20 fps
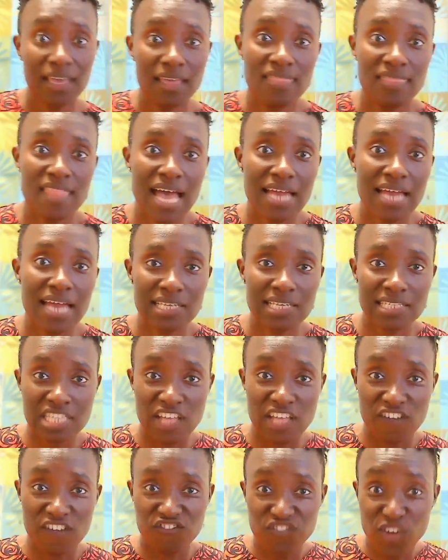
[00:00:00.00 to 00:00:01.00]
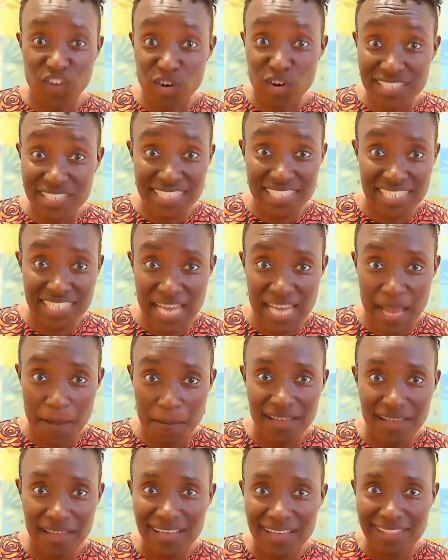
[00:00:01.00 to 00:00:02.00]
And that is the first
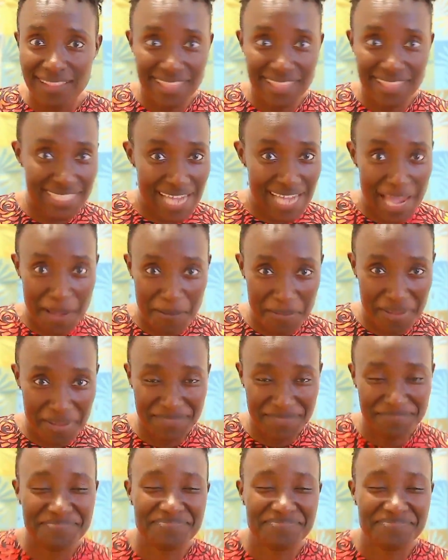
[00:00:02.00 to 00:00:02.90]
step, the type.